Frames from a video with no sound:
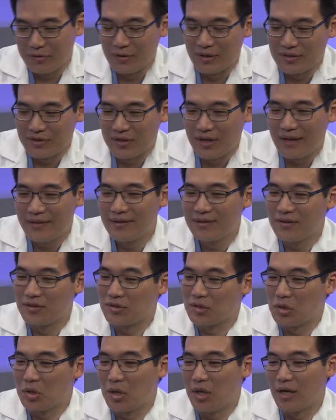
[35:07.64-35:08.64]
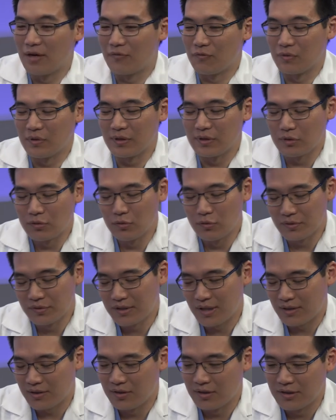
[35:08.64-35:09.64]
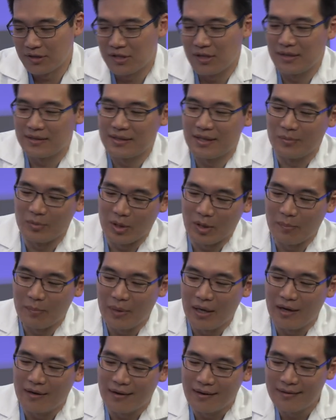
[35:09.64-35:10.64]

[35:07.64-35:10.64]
question. I think there's a lot of really cool technology that's coming about.